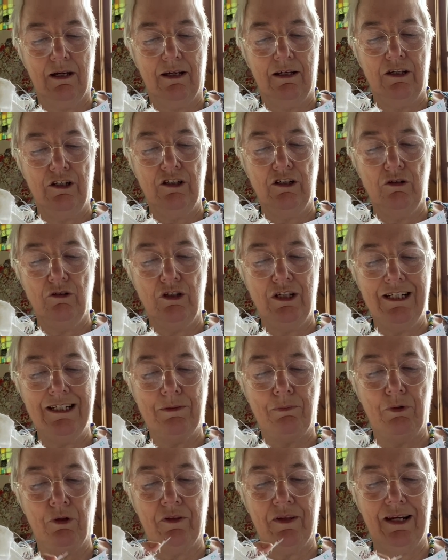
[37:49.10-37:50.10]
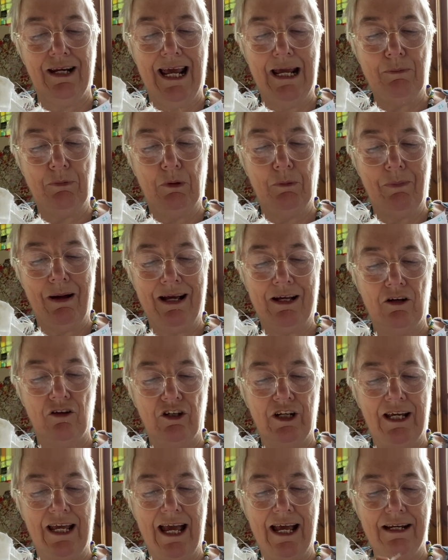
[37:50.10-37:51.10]
You don't need to put the label back on
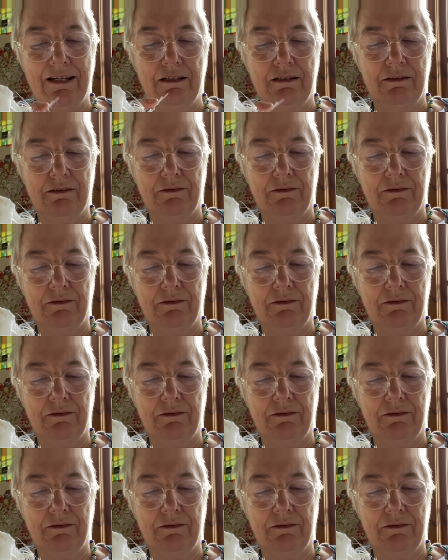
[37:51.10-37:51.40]
again.